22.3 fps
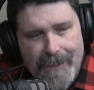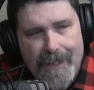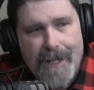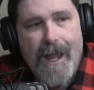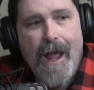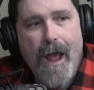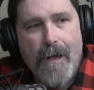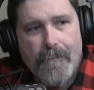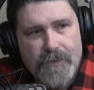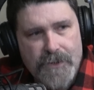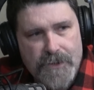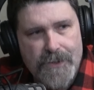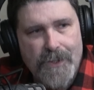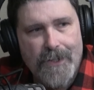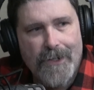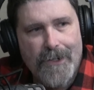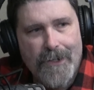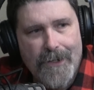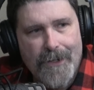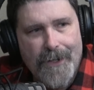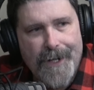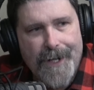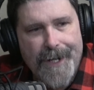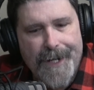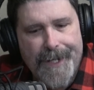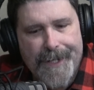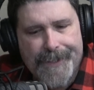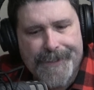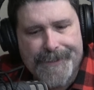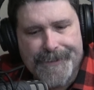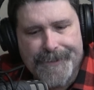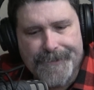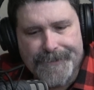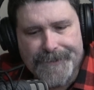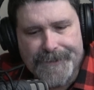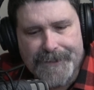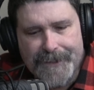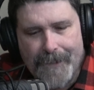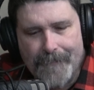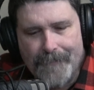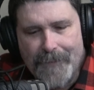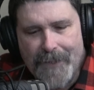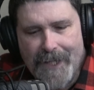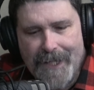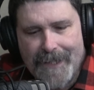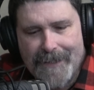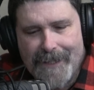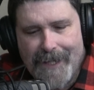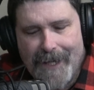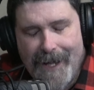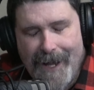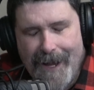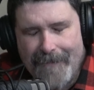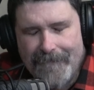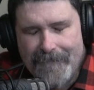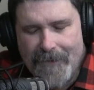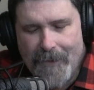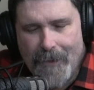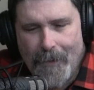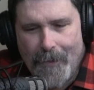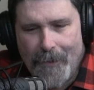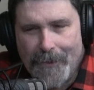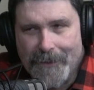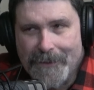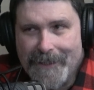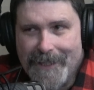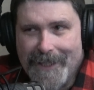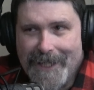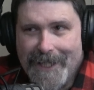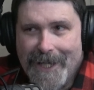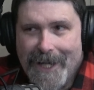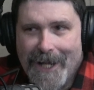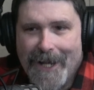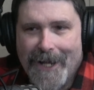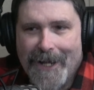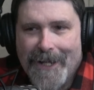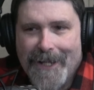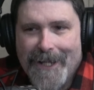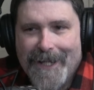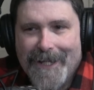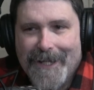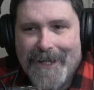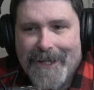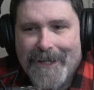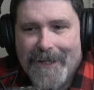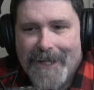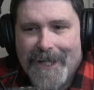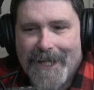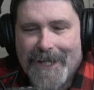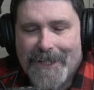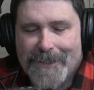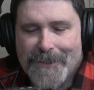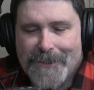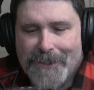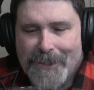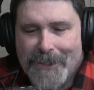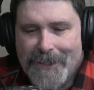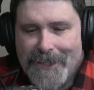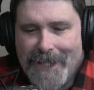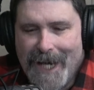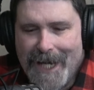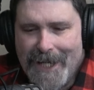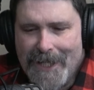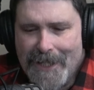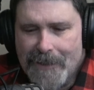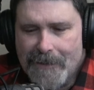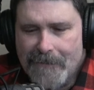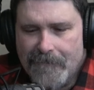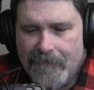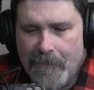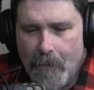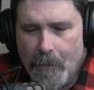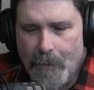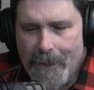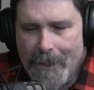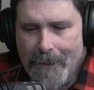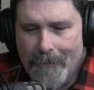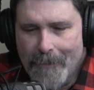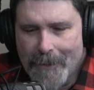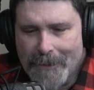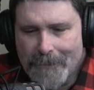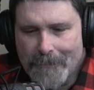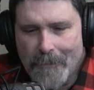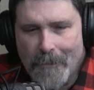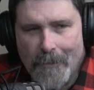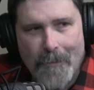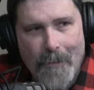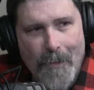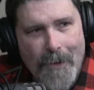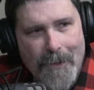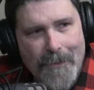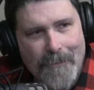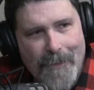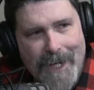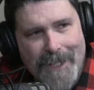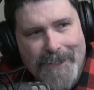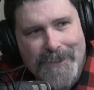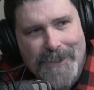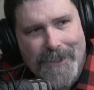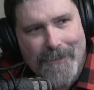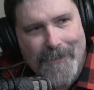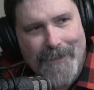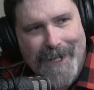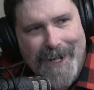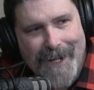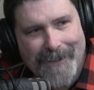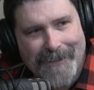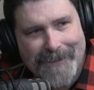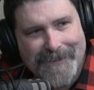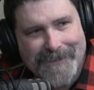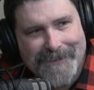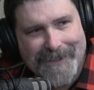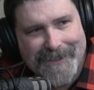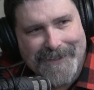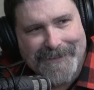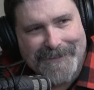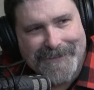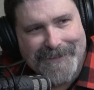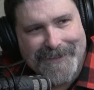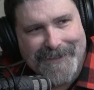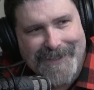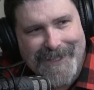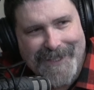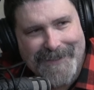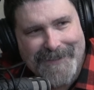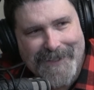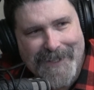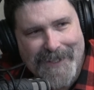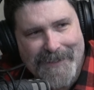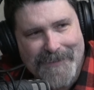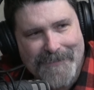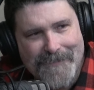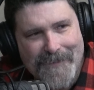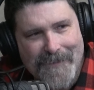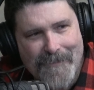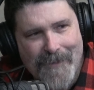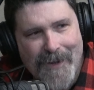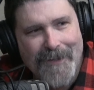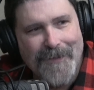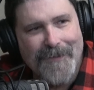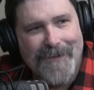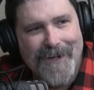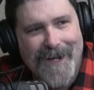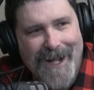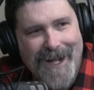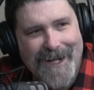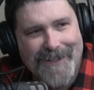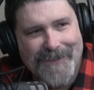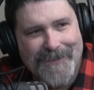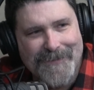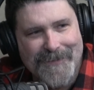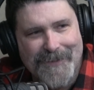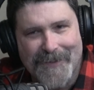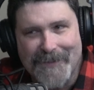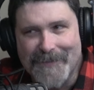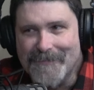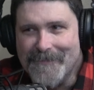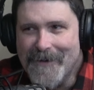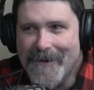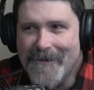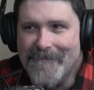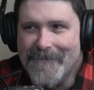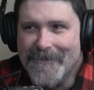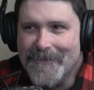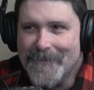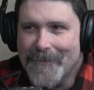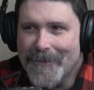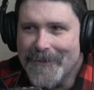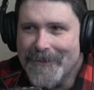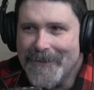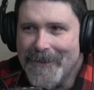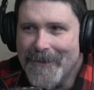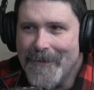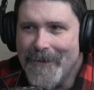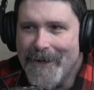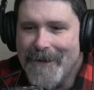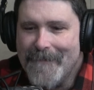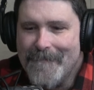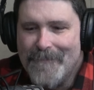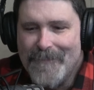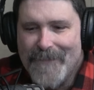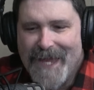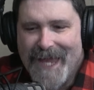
that? I'm sure. And there's something that I've called the. Uh, instantaneous Foley risk reward ratio analysis that tells me whether or not a certain move is worth doing.